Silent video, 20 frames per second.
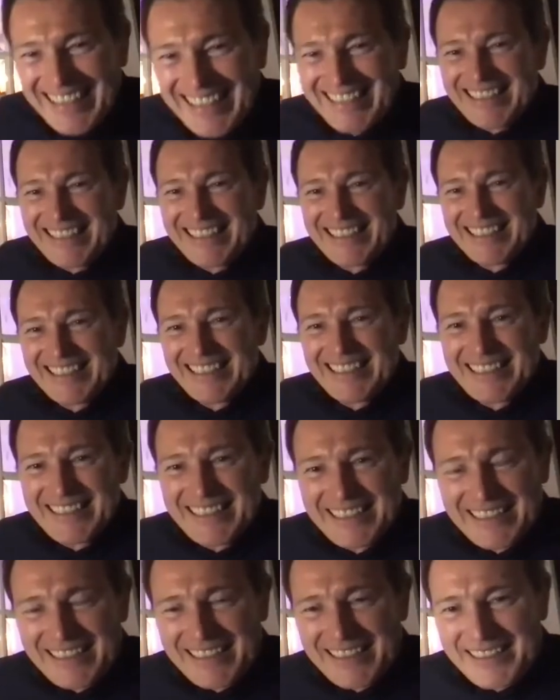
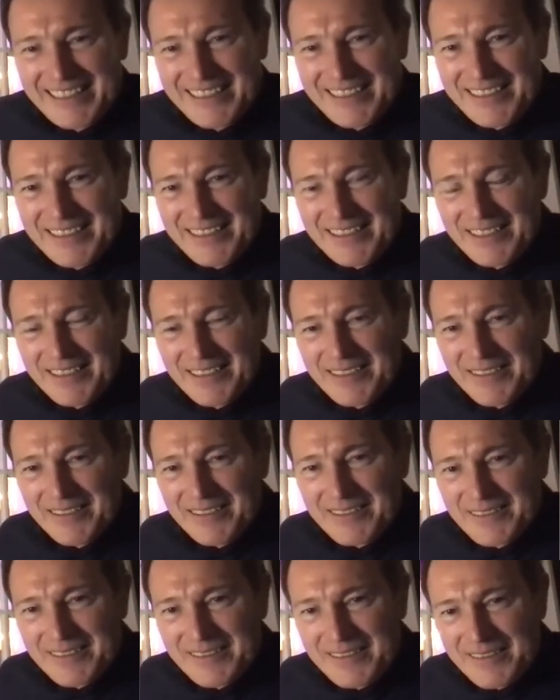
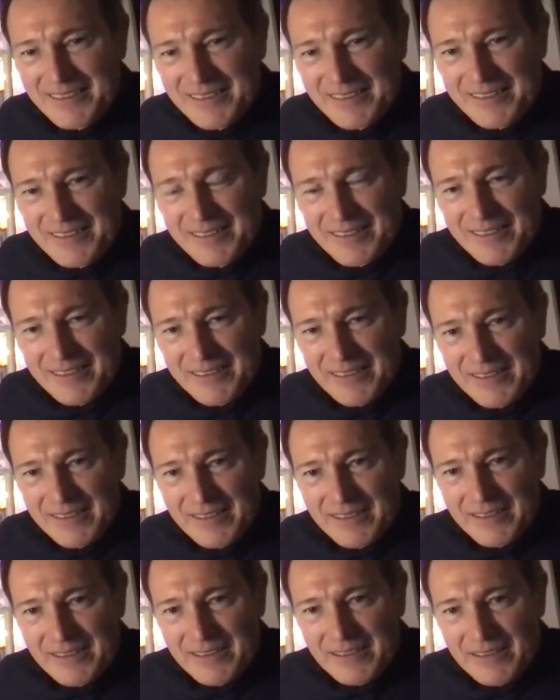
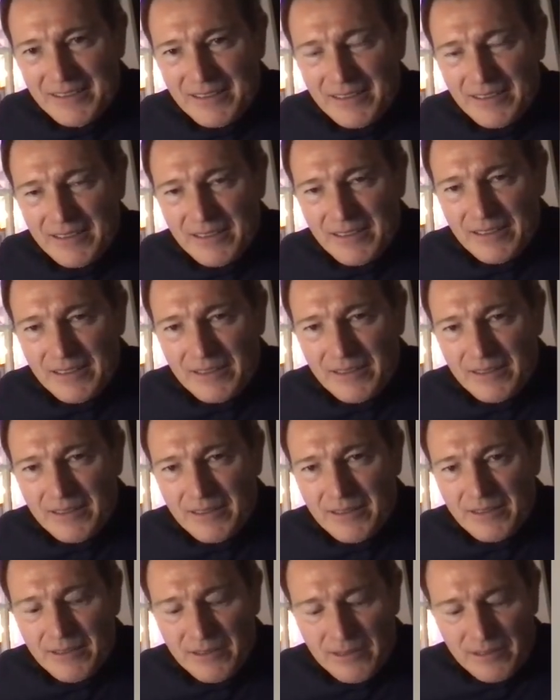
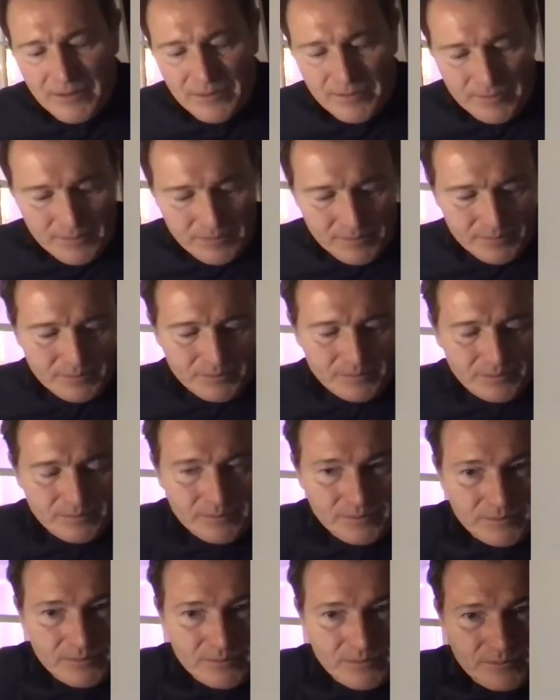
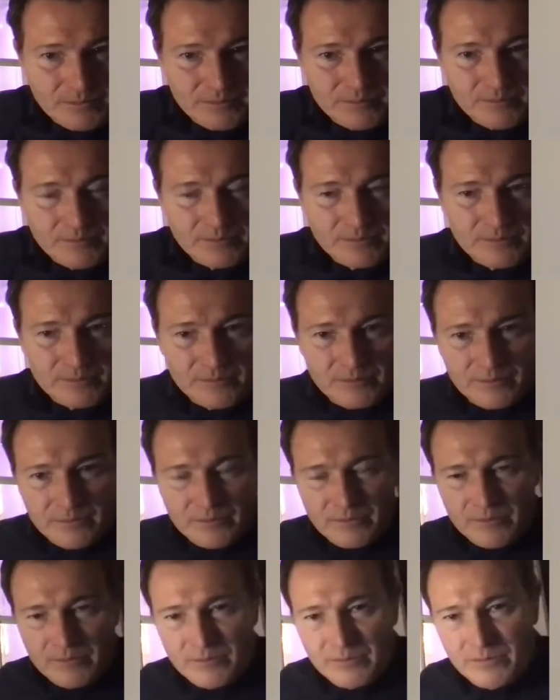
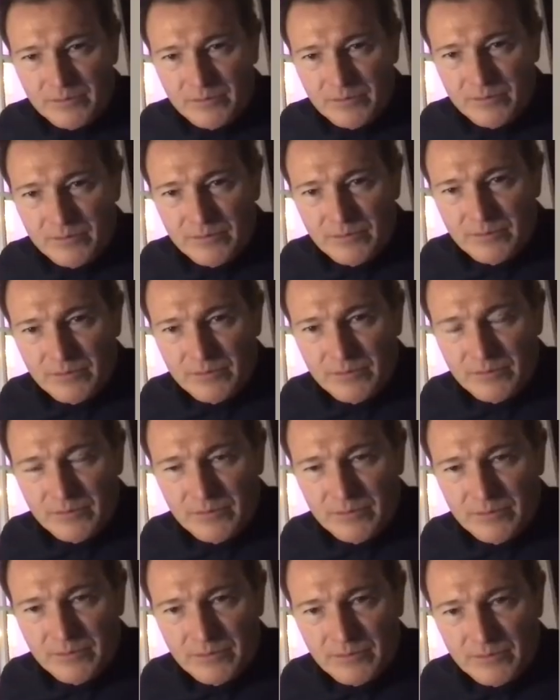
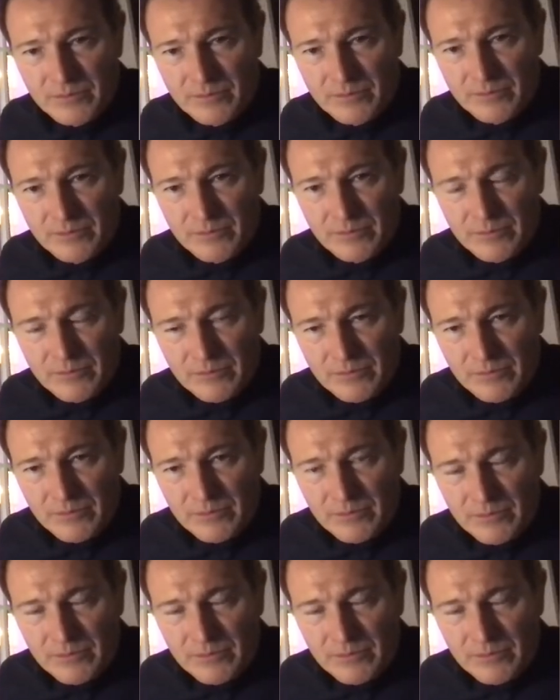(silent)